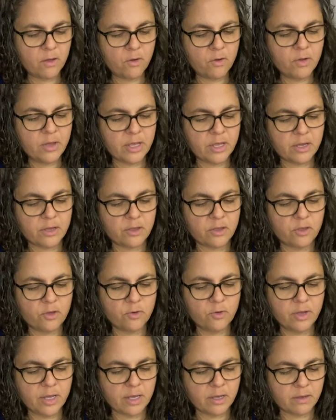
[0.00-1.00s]
Oy, oy,
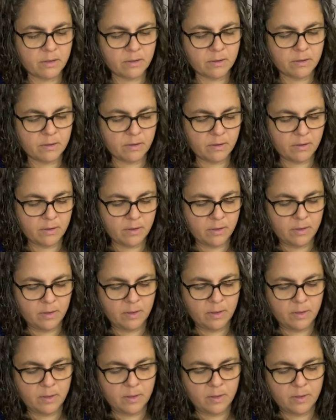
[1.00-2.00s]
oy.
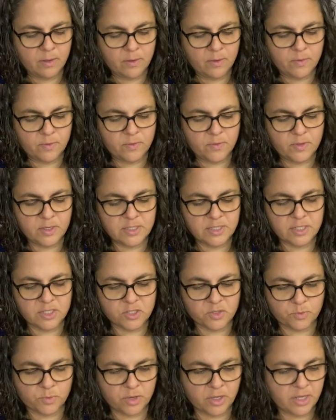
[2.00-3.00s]
This
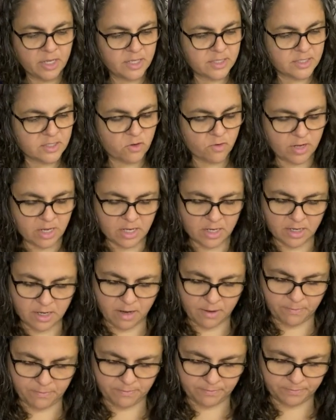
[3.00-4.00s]
is really soaking it up.